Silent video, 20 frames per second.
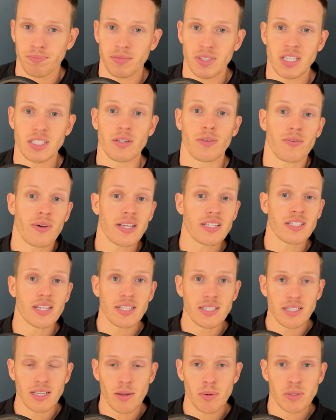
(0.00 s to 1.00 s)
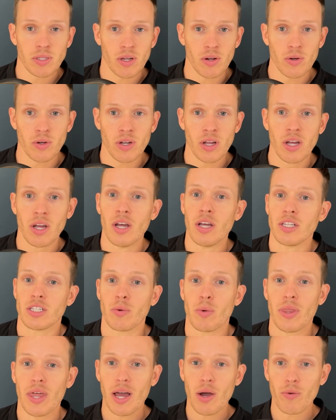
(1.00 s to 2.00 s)
It's a fascinating episode. So
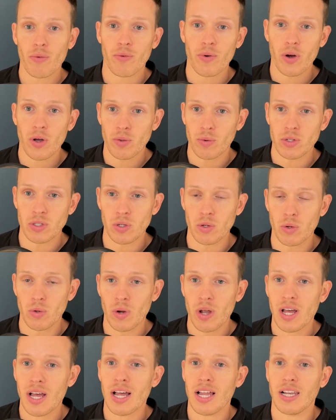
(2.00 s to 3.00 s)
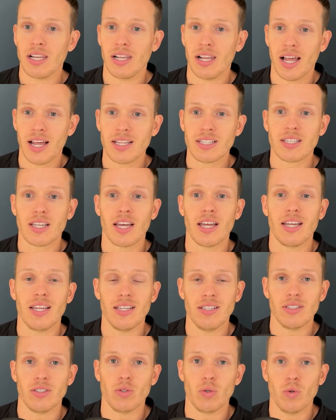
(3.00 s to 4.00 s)
without further ado, let's get
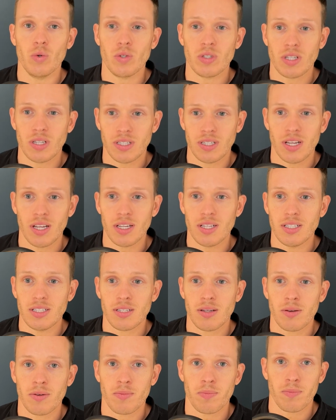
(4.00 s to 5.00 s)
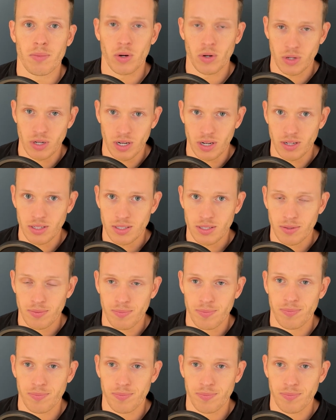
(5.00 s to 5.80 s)
into today's podcast.